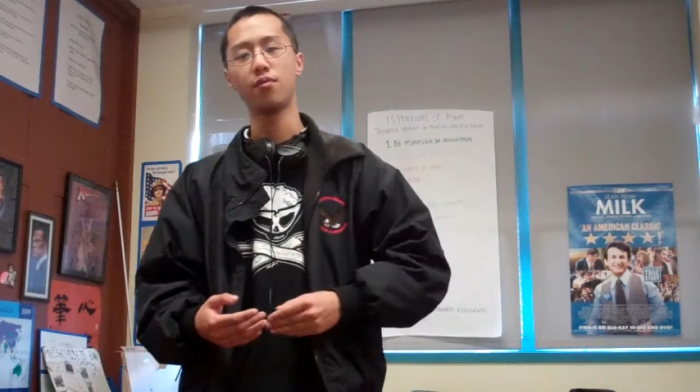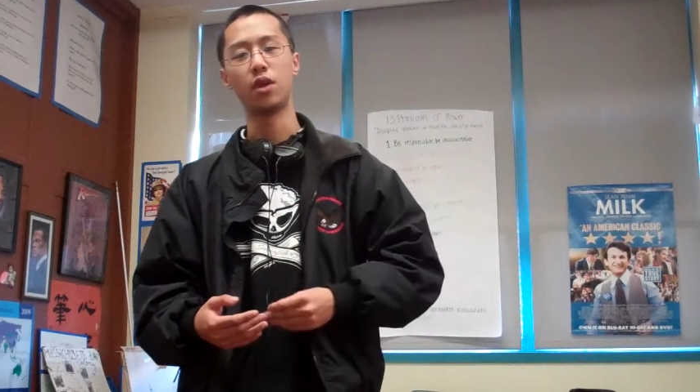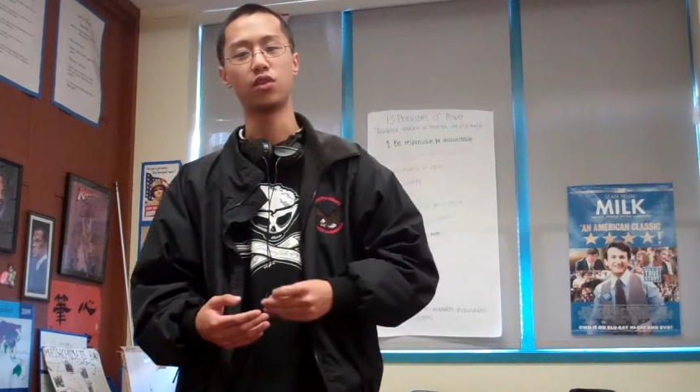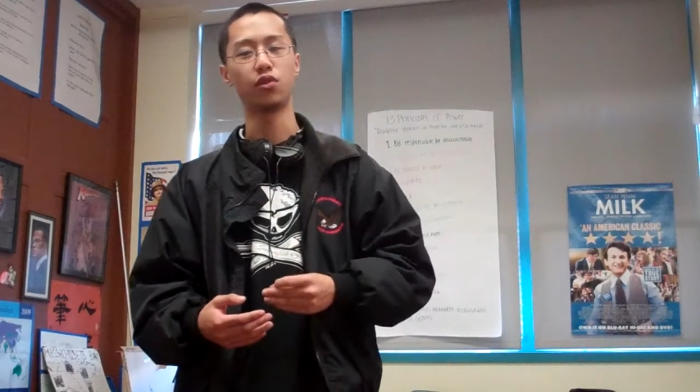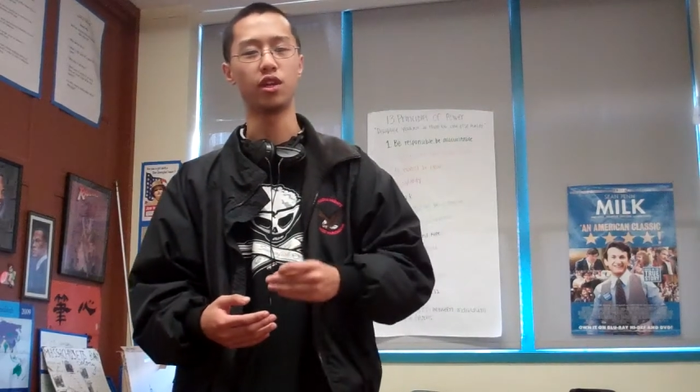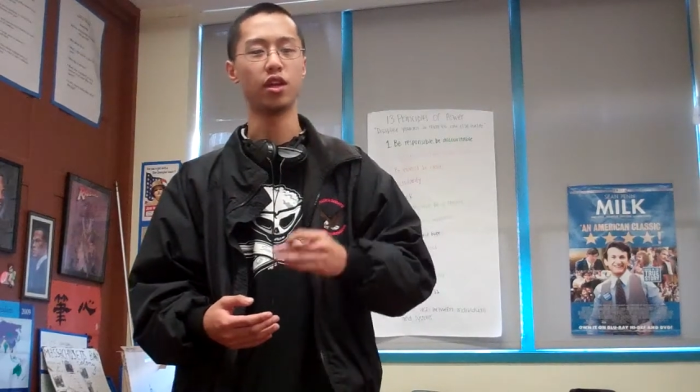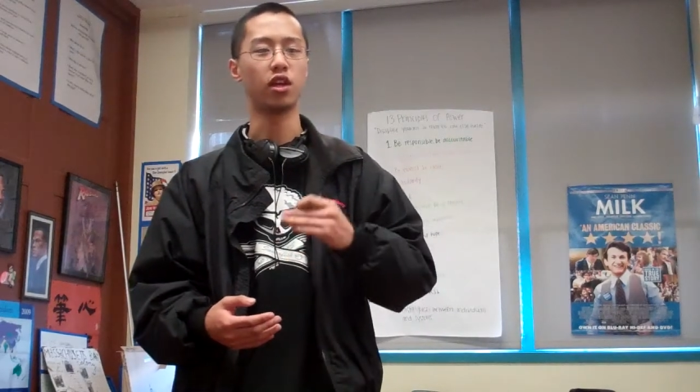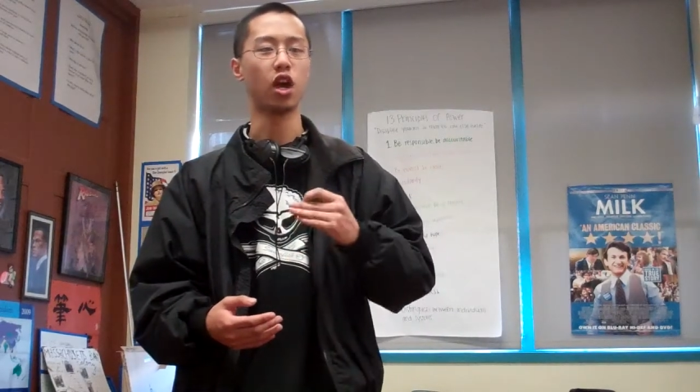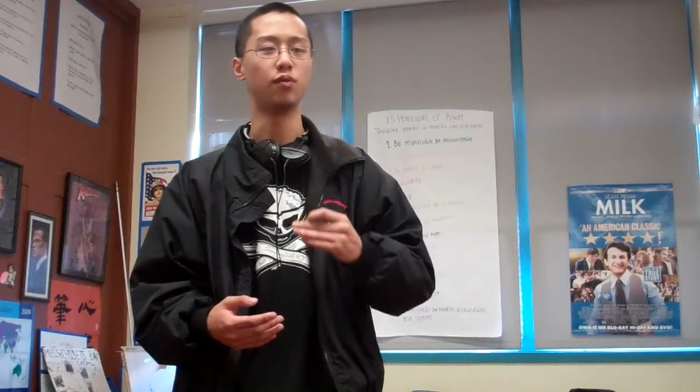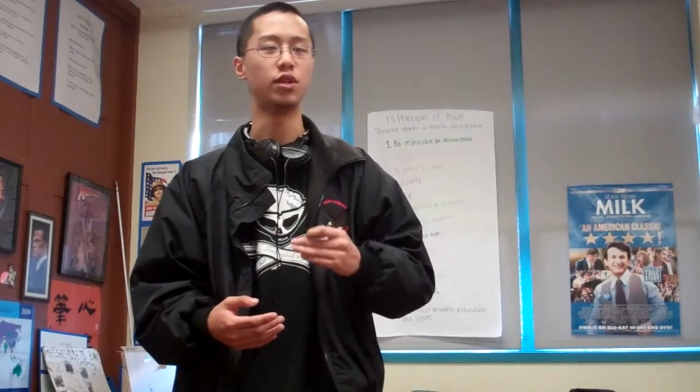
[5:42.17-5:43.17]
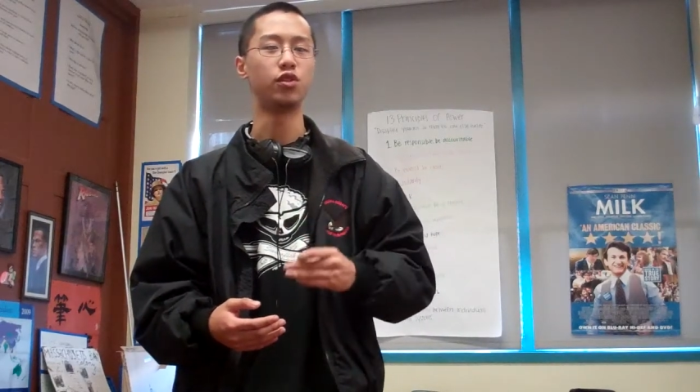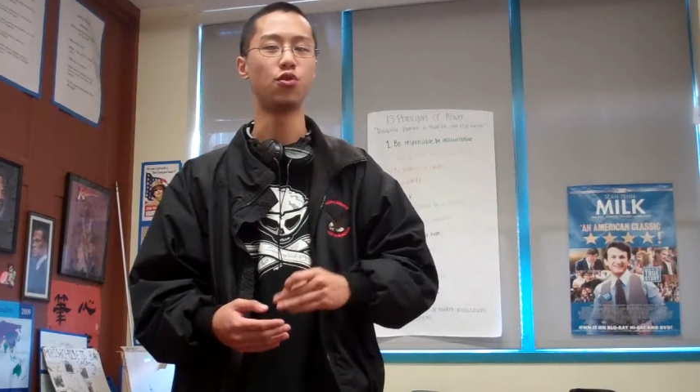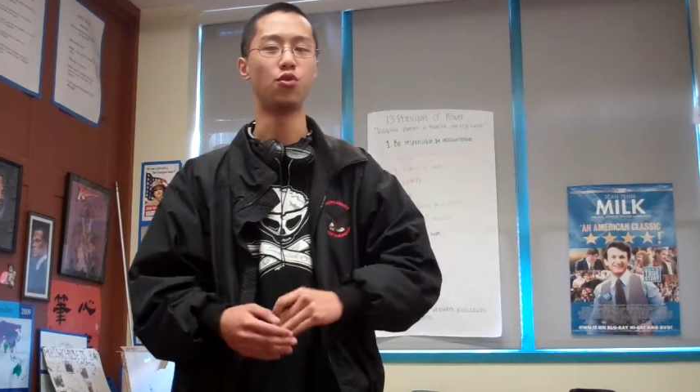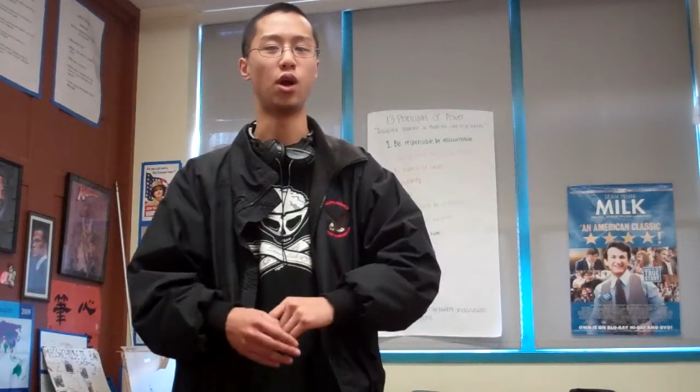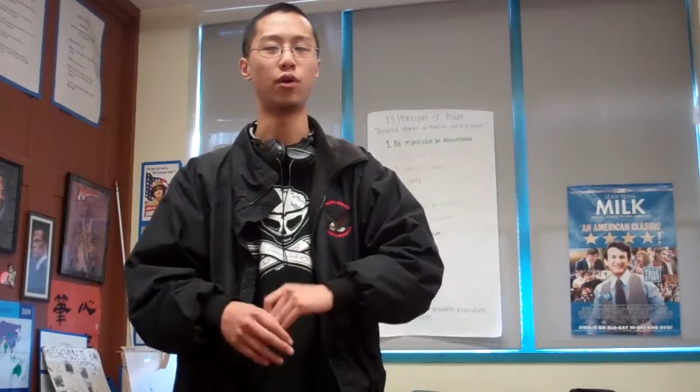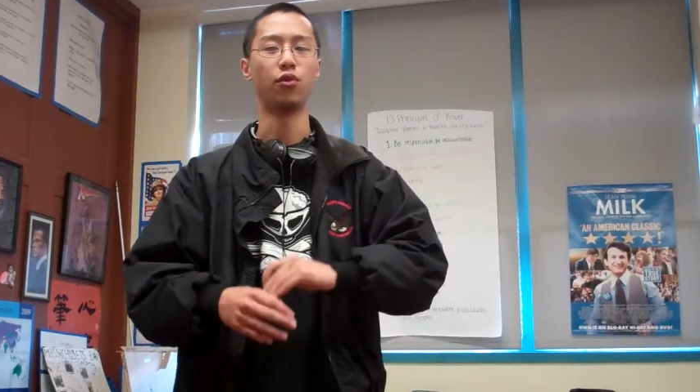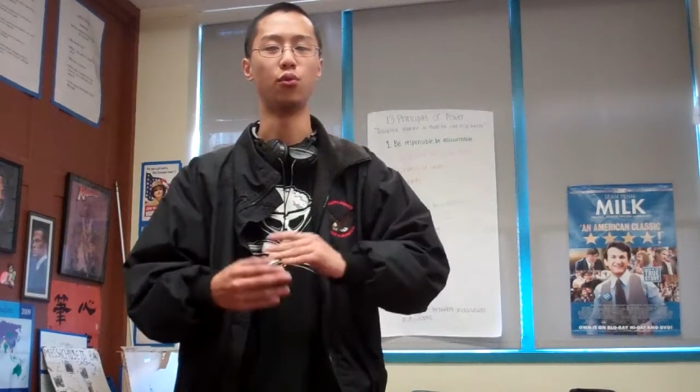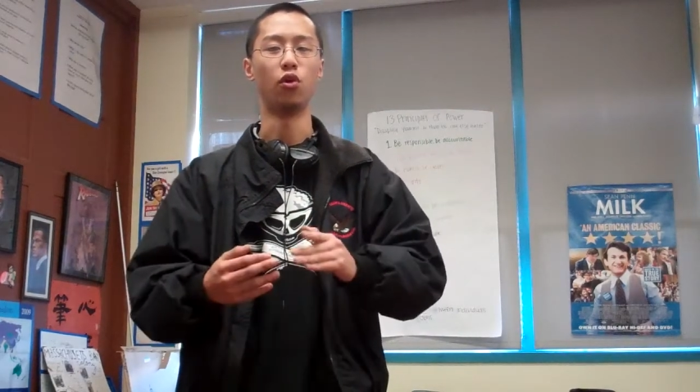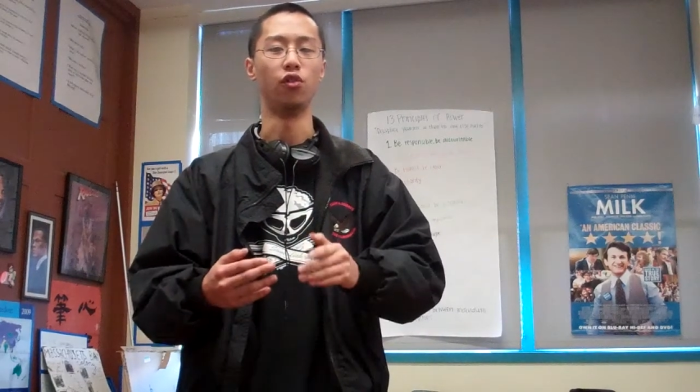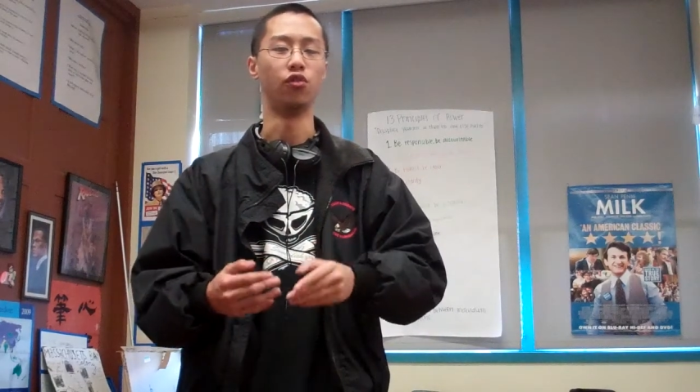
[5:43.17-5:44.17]
basically economies throughout
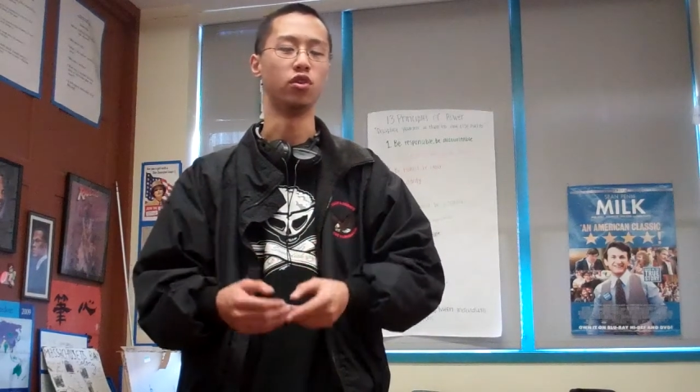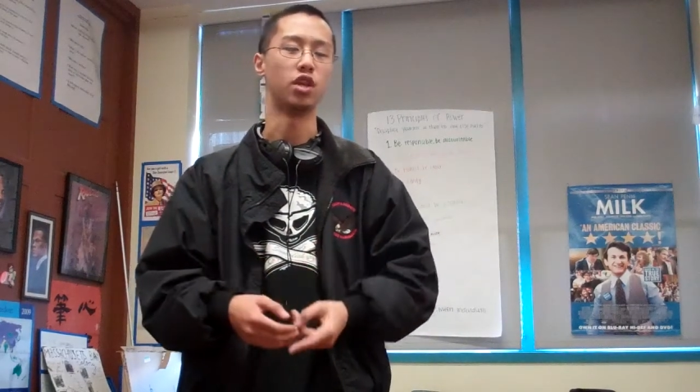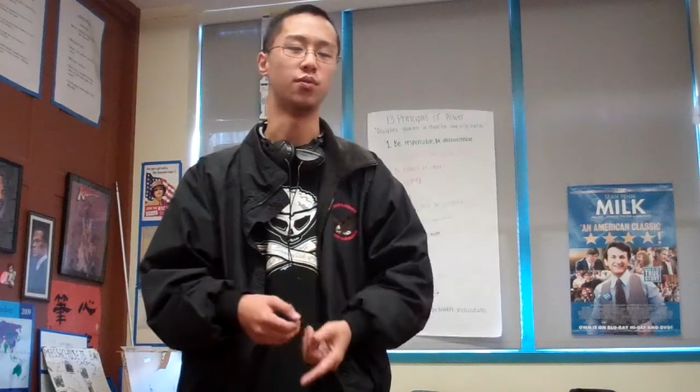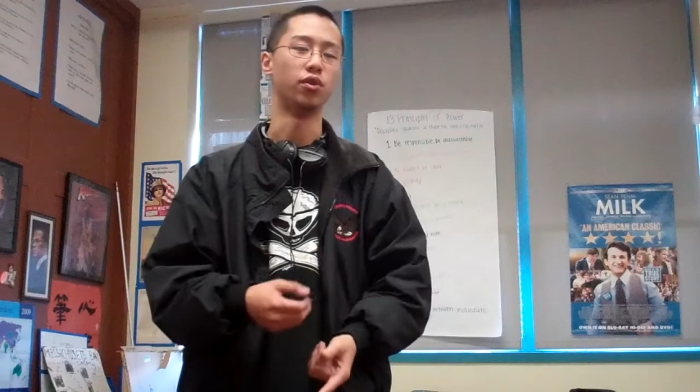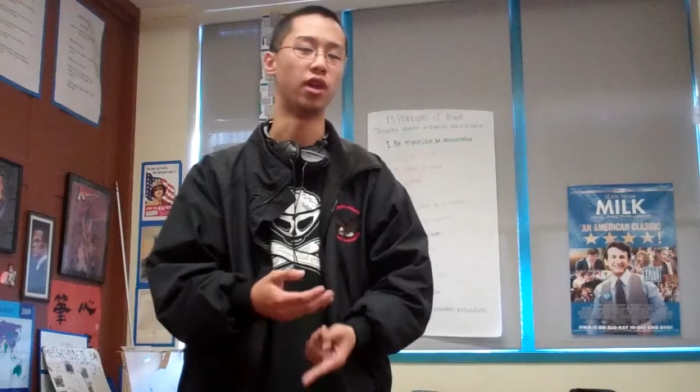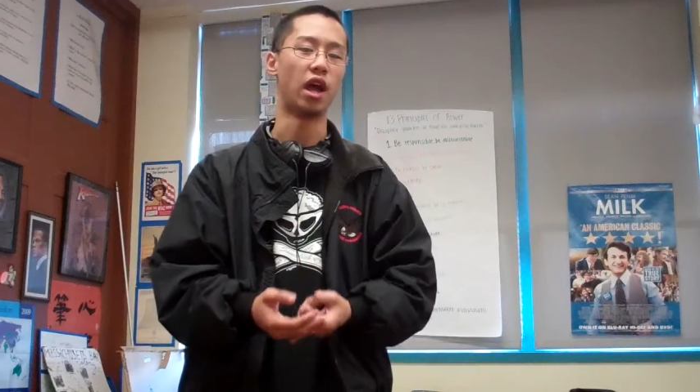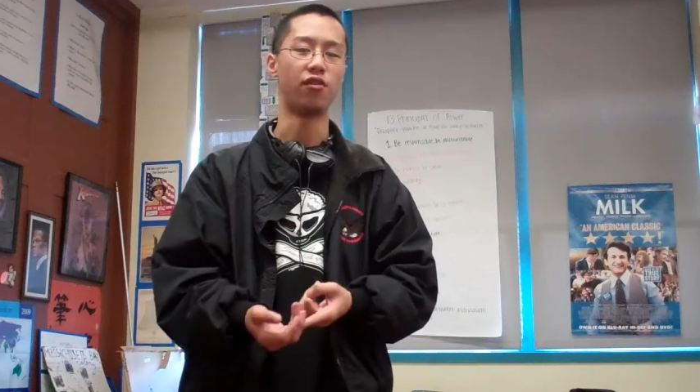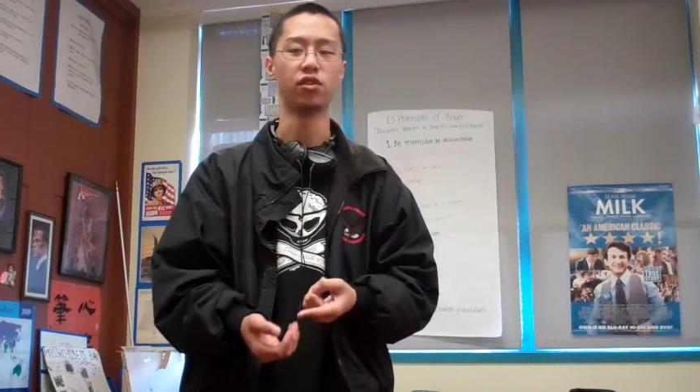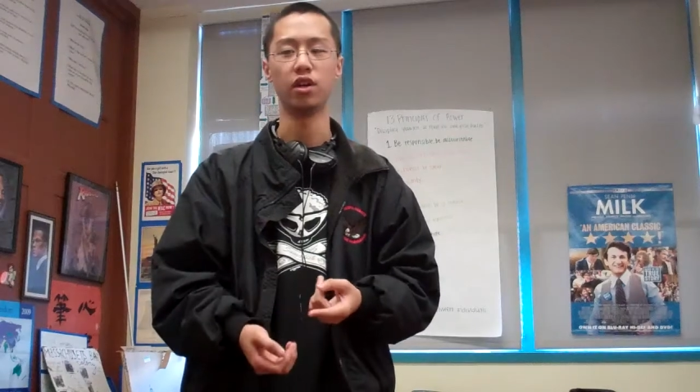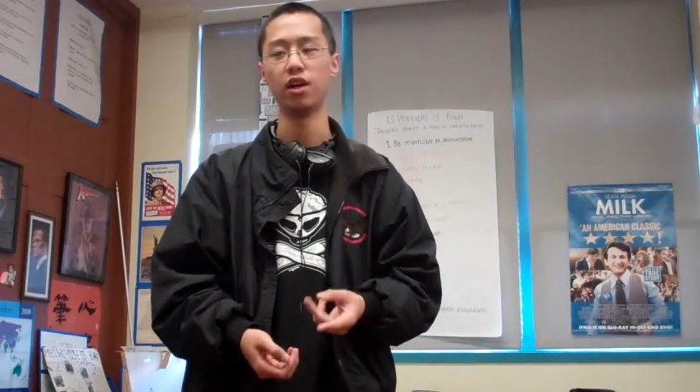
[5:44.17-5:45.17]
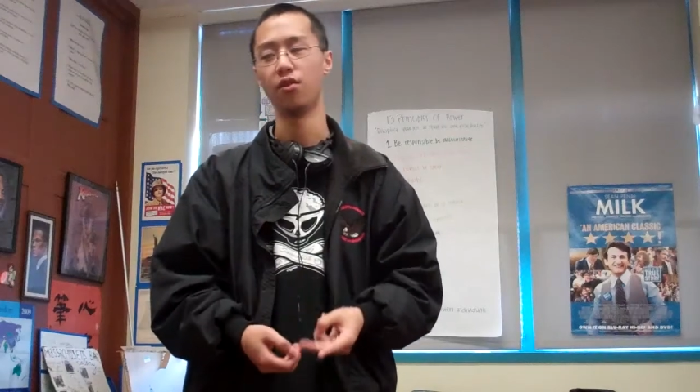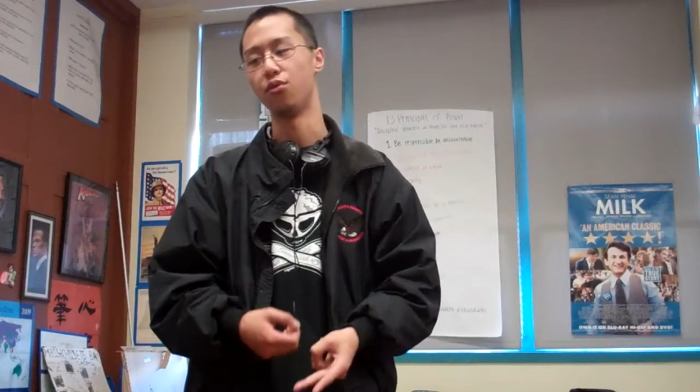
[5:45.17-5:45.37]
the world, for example in Africa,